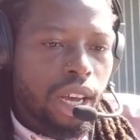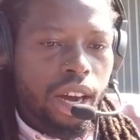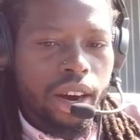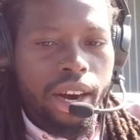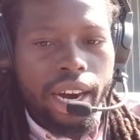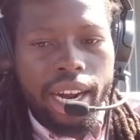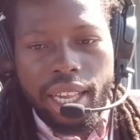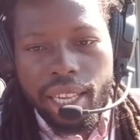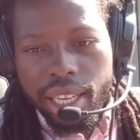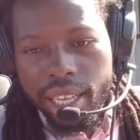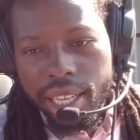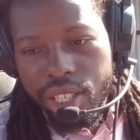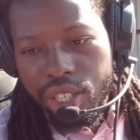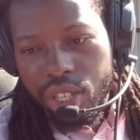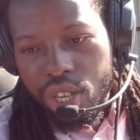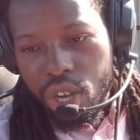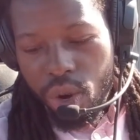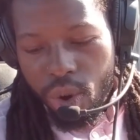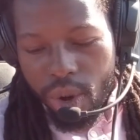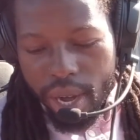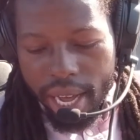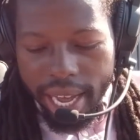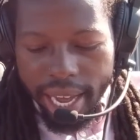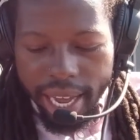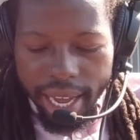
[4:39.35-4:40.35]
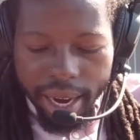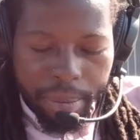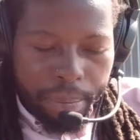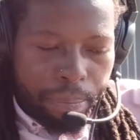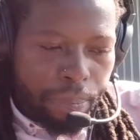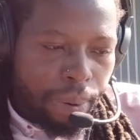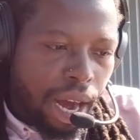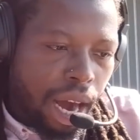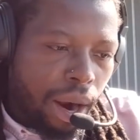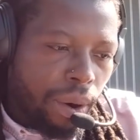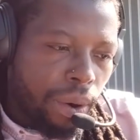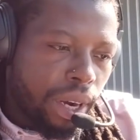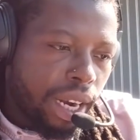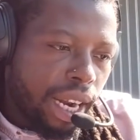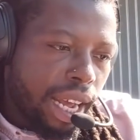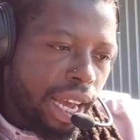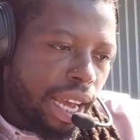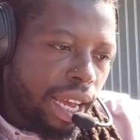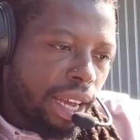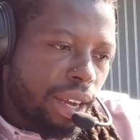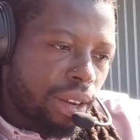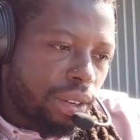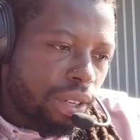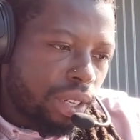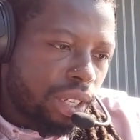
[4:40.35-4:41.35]
right, let's go ahead and power
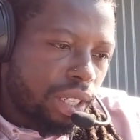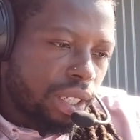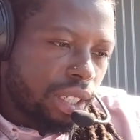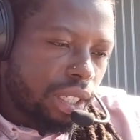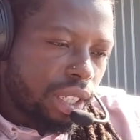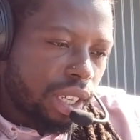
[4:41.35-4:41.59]
down.